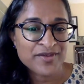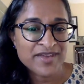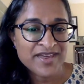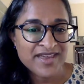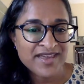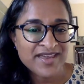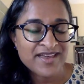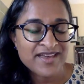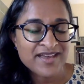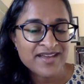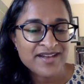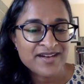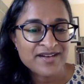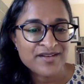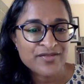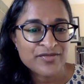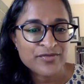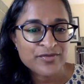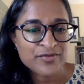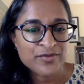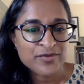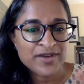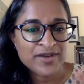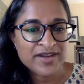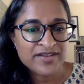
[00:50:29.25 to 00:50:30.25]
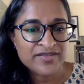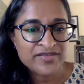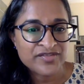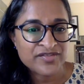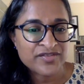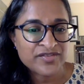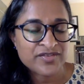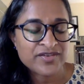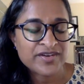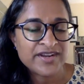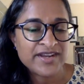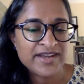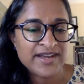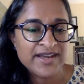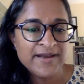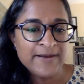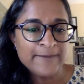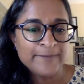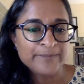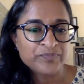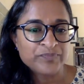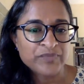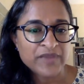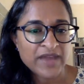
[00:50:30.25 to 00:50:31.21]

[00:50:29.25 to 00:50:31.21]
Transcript: through kin, through history.